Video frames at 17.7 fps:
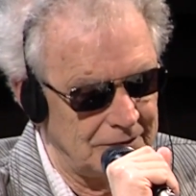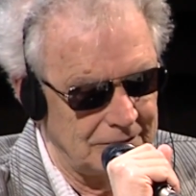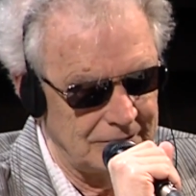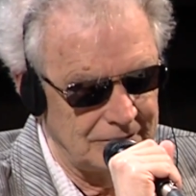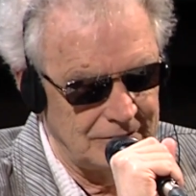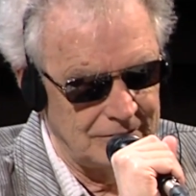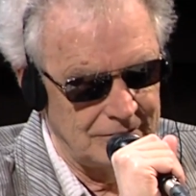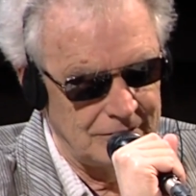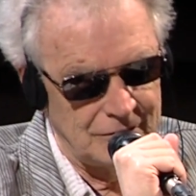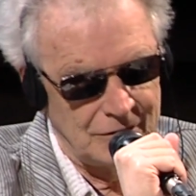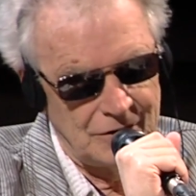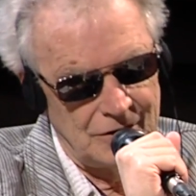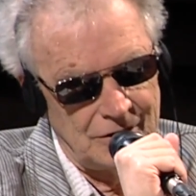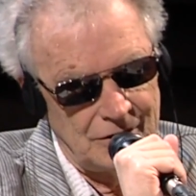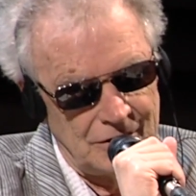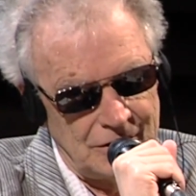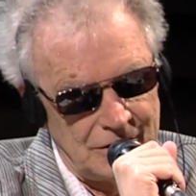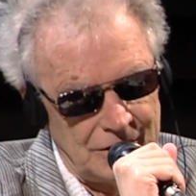Griffith
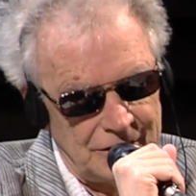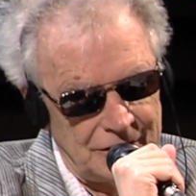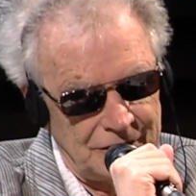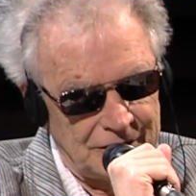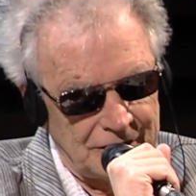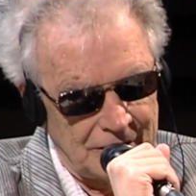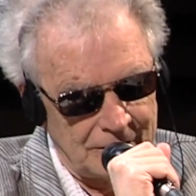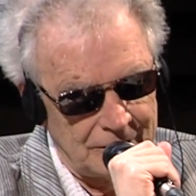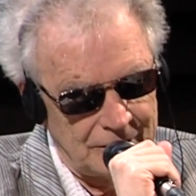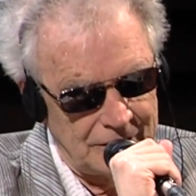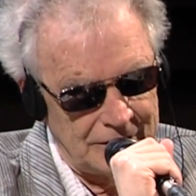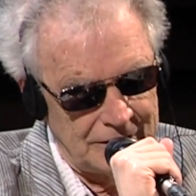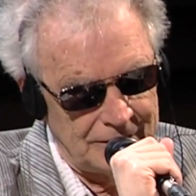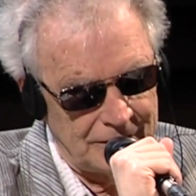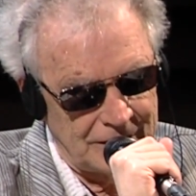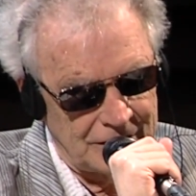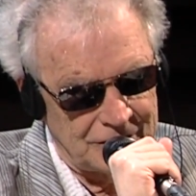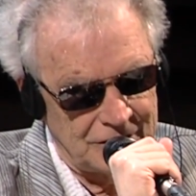first
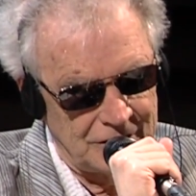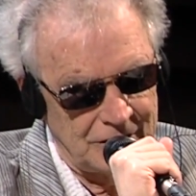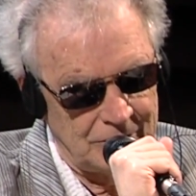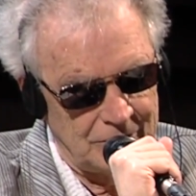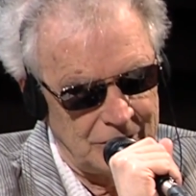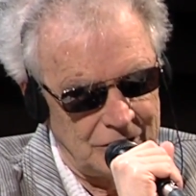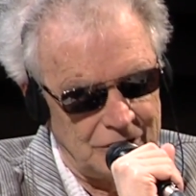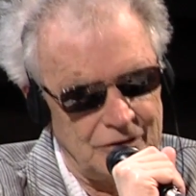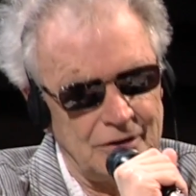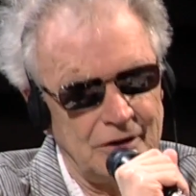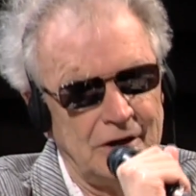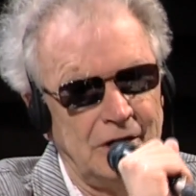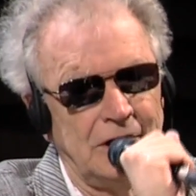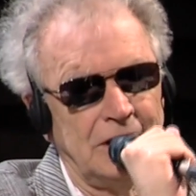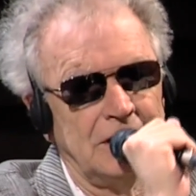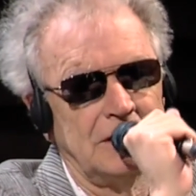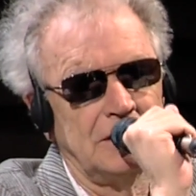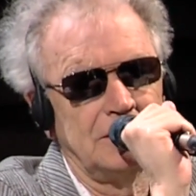discover the
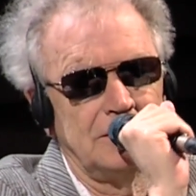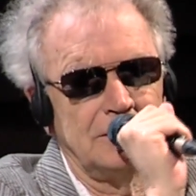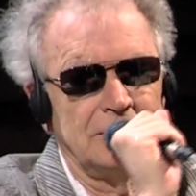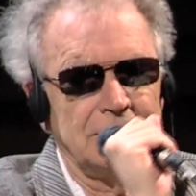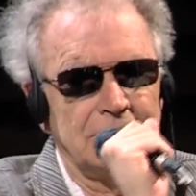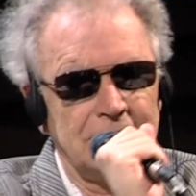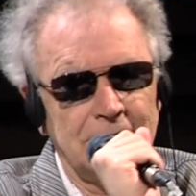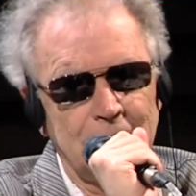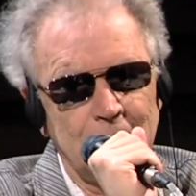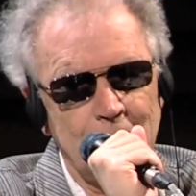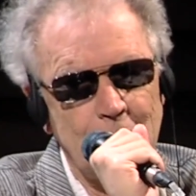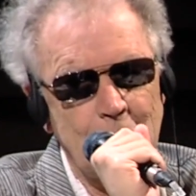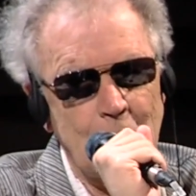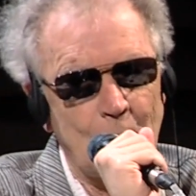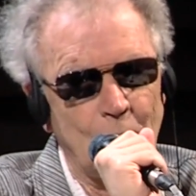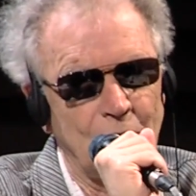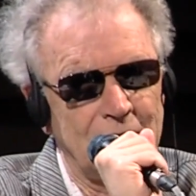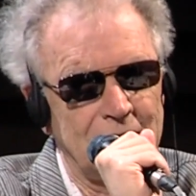affection image,
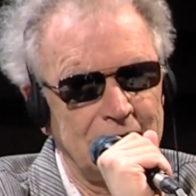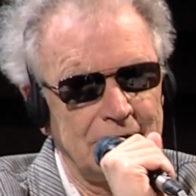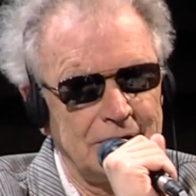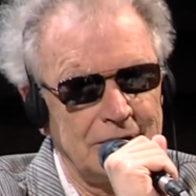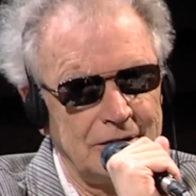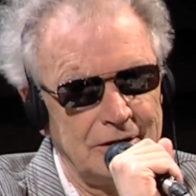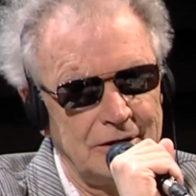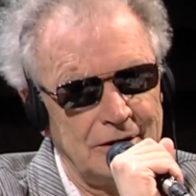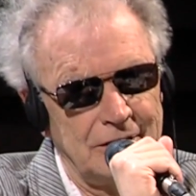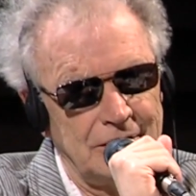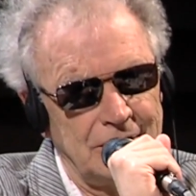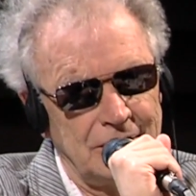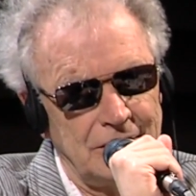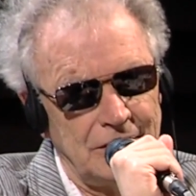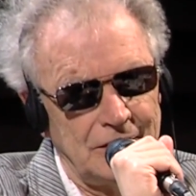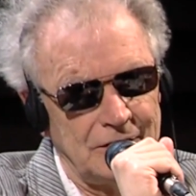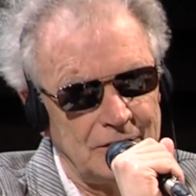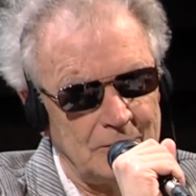and
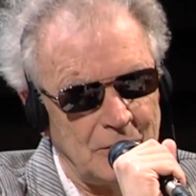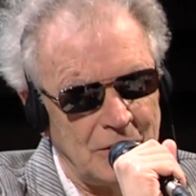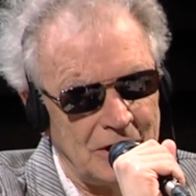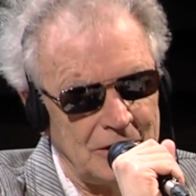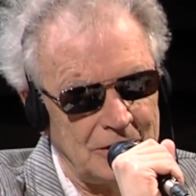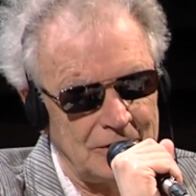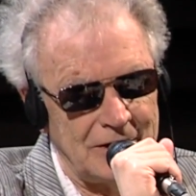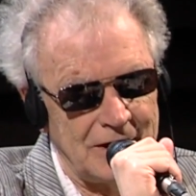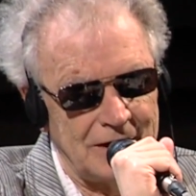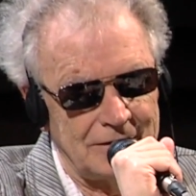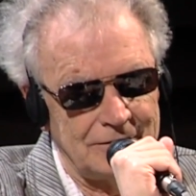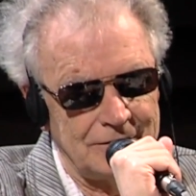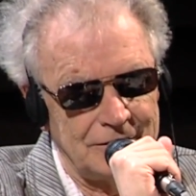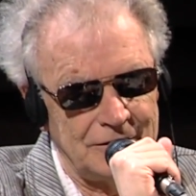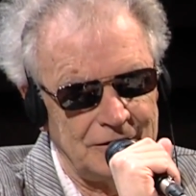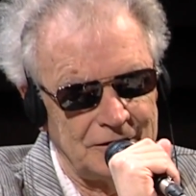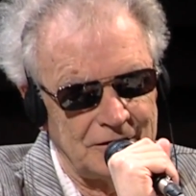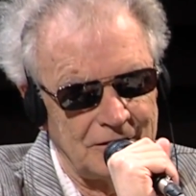what
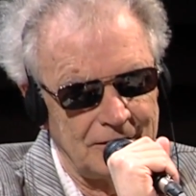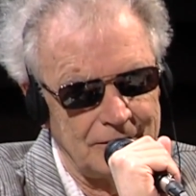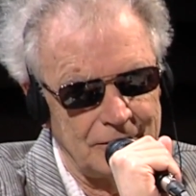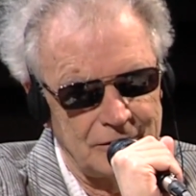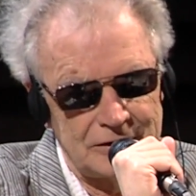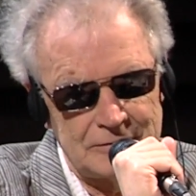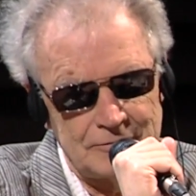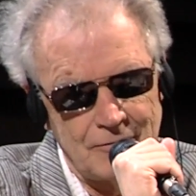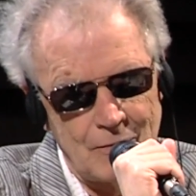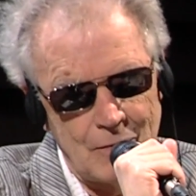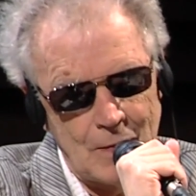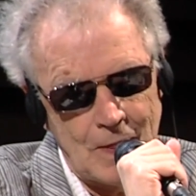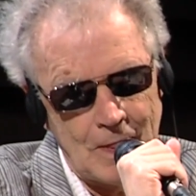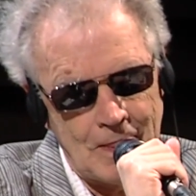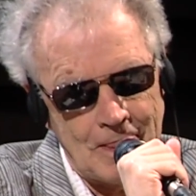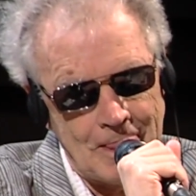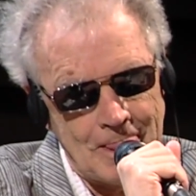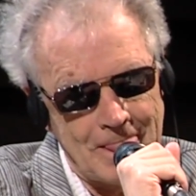inspired
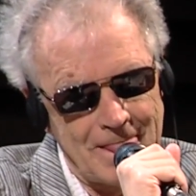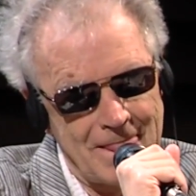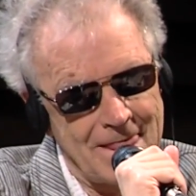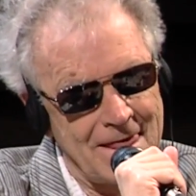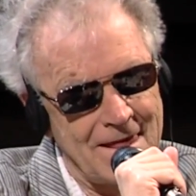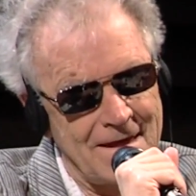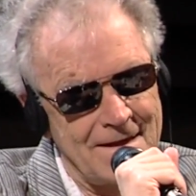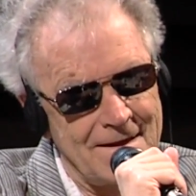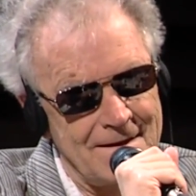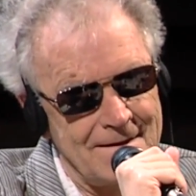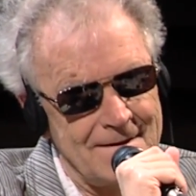that discovery?